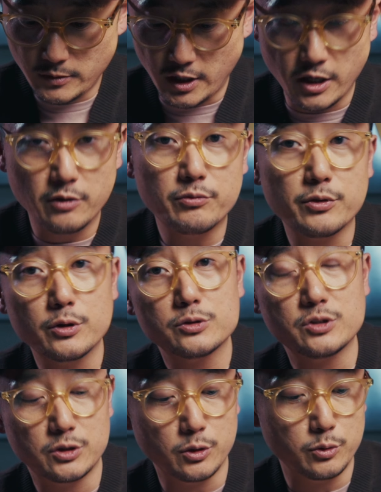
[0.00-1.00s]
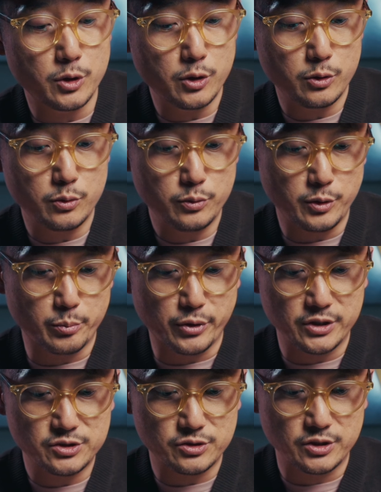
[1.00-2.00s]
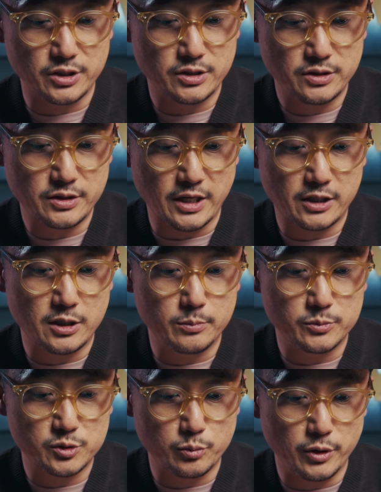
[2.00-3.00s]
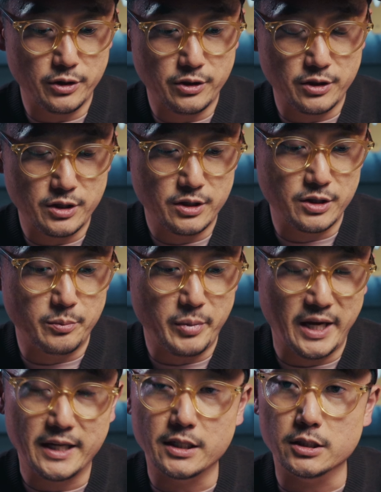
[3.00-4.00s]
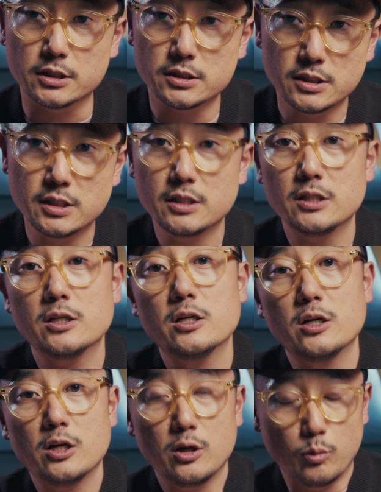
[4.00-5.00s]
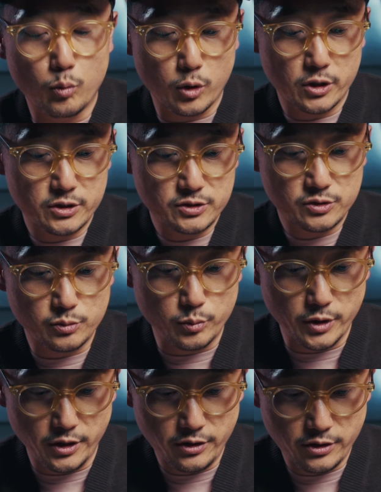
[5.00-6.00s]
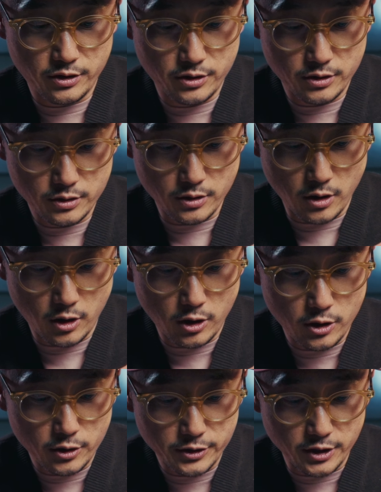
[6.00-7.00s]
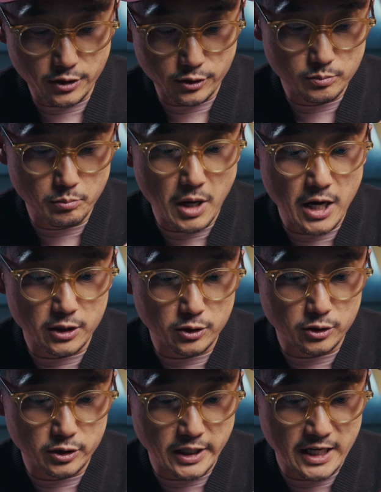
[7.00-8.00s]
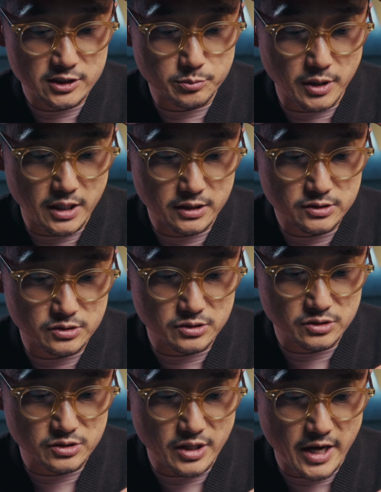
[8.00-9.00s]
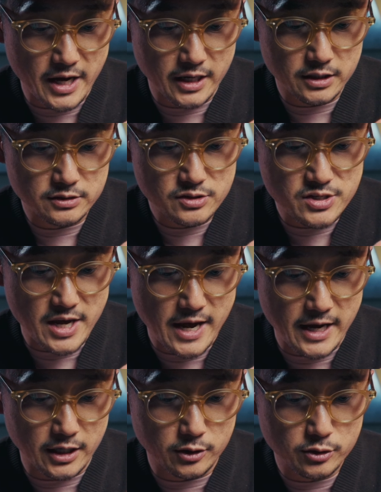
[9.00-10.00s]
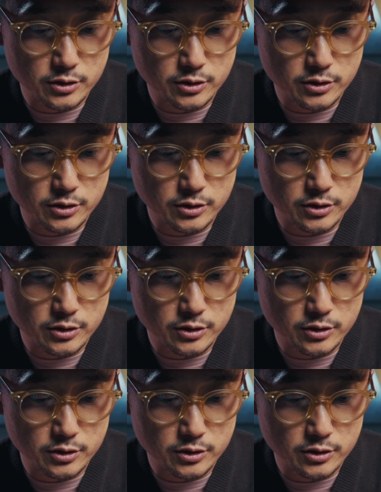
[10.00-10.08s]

And for those that don't know, the bracelet that comes with the Panda works with all the other modern glass boxes that Tag